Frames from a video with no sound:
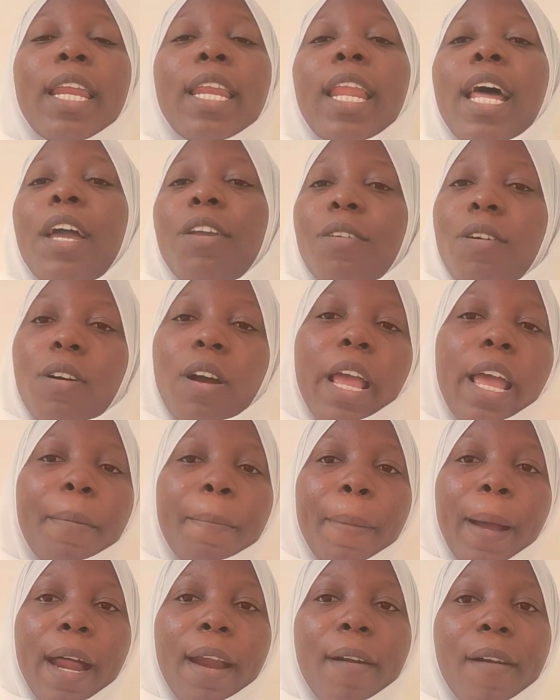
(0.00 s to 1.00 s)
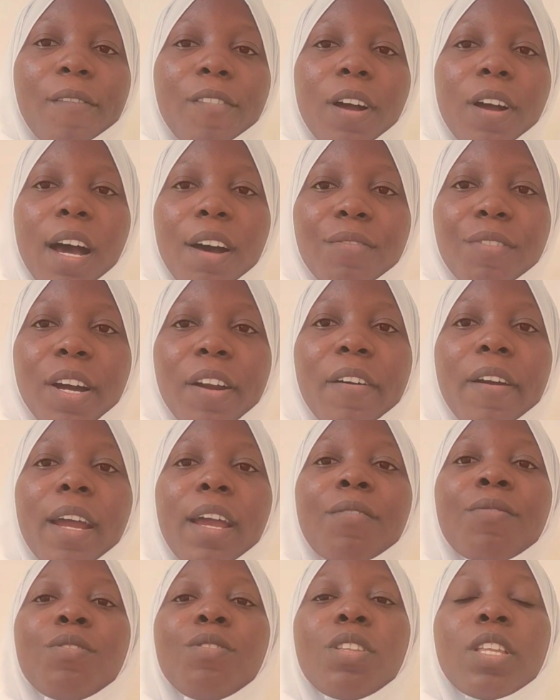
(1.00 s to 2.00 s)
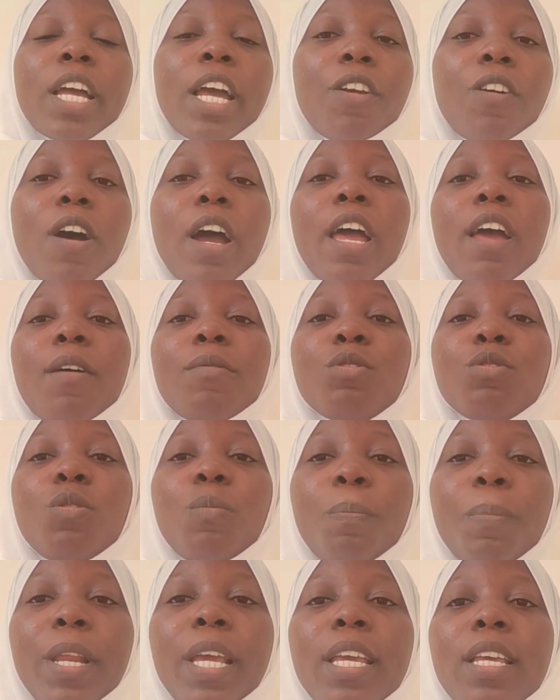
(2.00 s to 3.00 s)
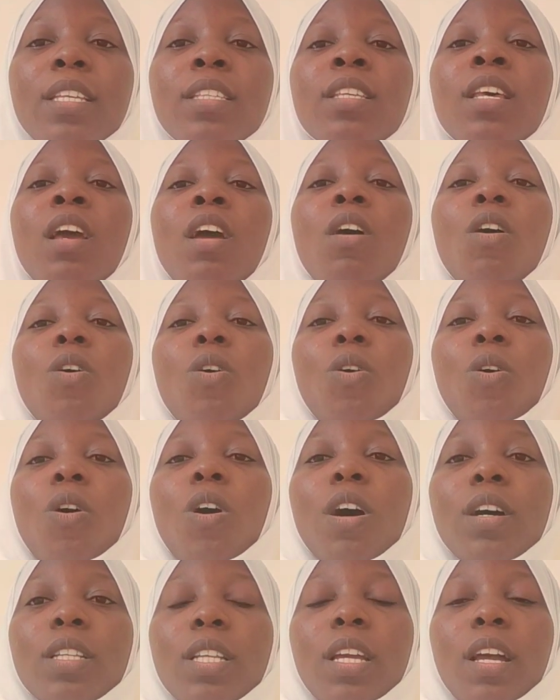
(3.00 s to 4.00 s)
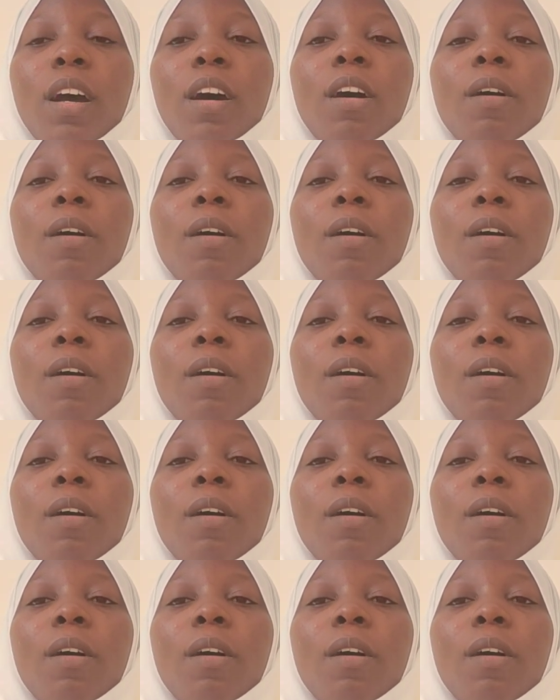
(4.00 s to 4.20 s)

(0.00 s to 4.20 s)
Now your help have arrived. You tell your help to please call the,